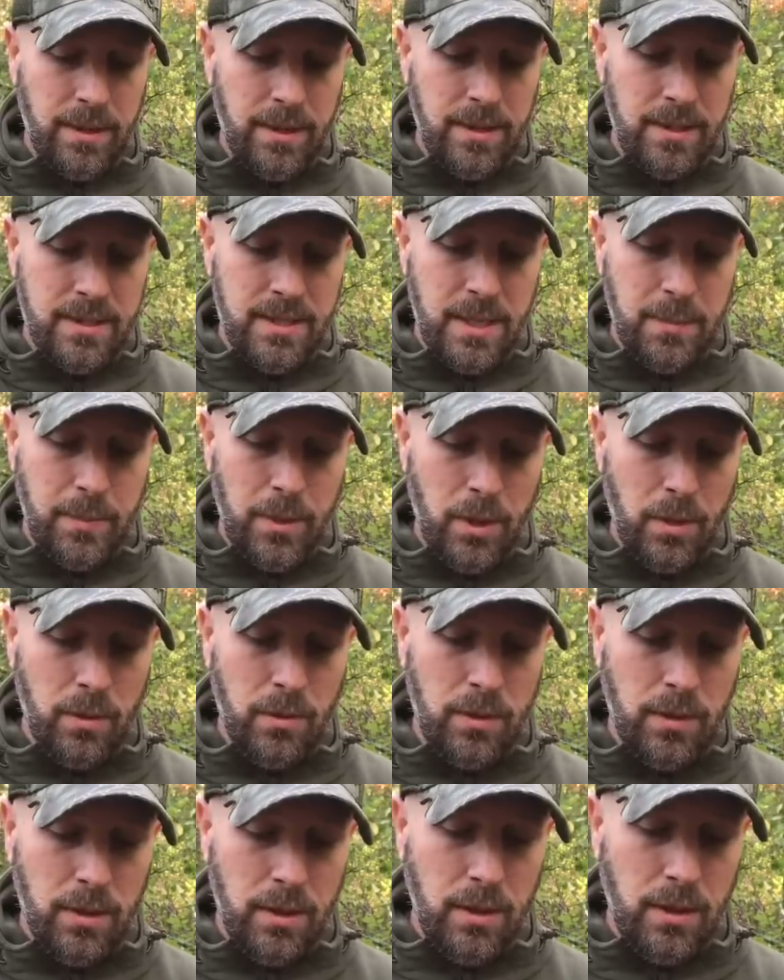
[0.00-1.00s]
the
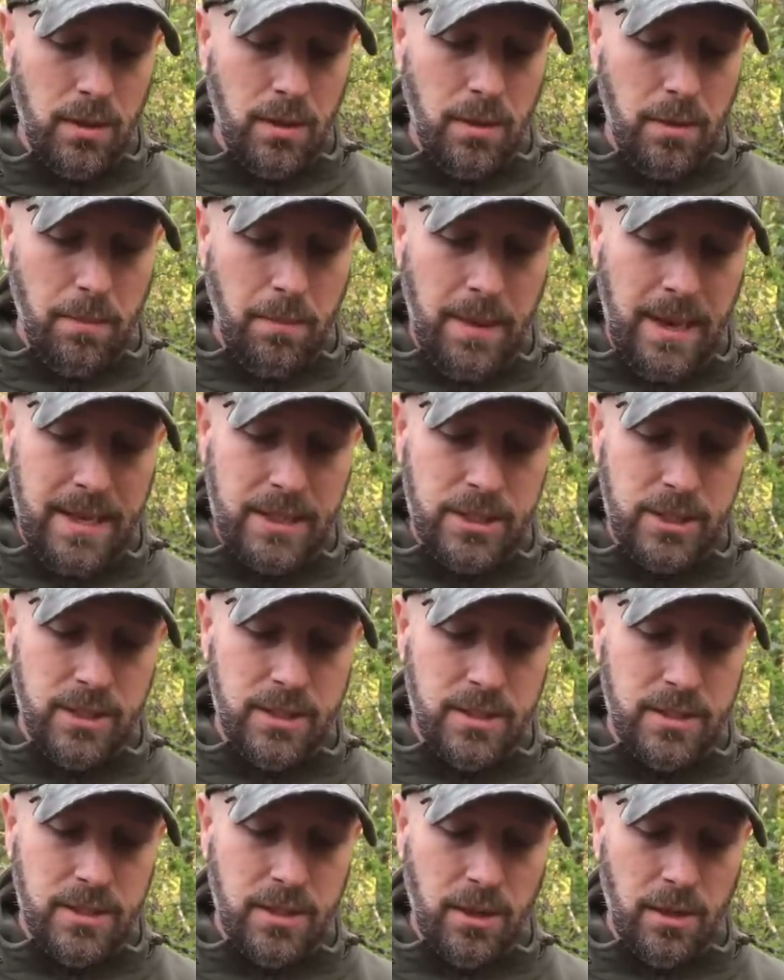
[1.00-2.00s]
Zippo
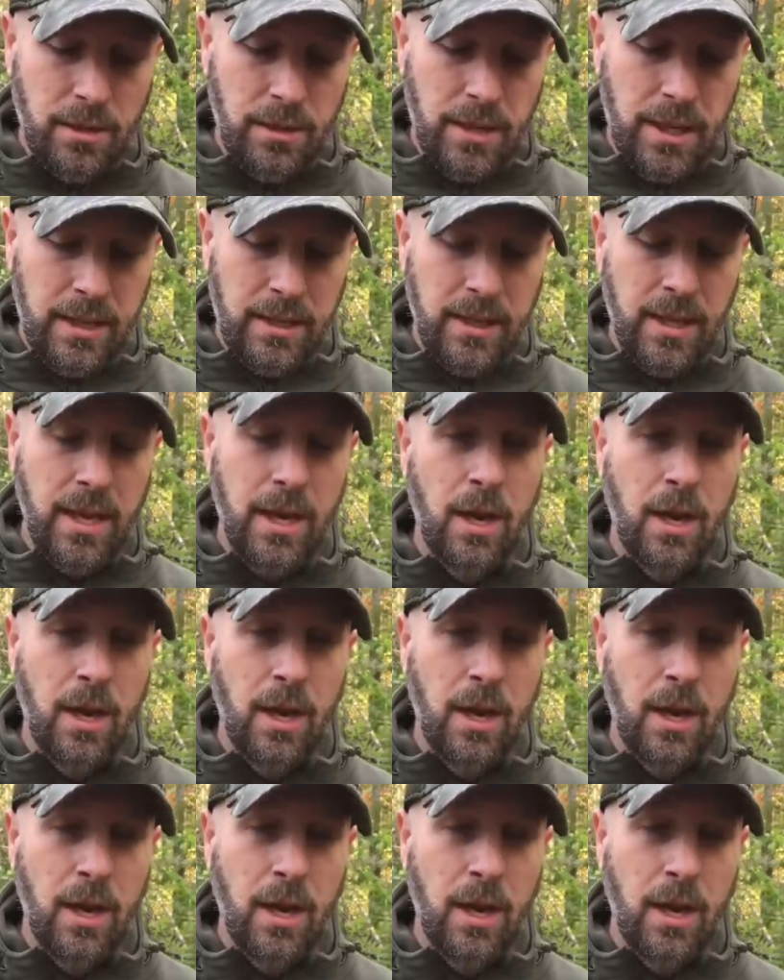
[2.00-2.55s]
matches are that they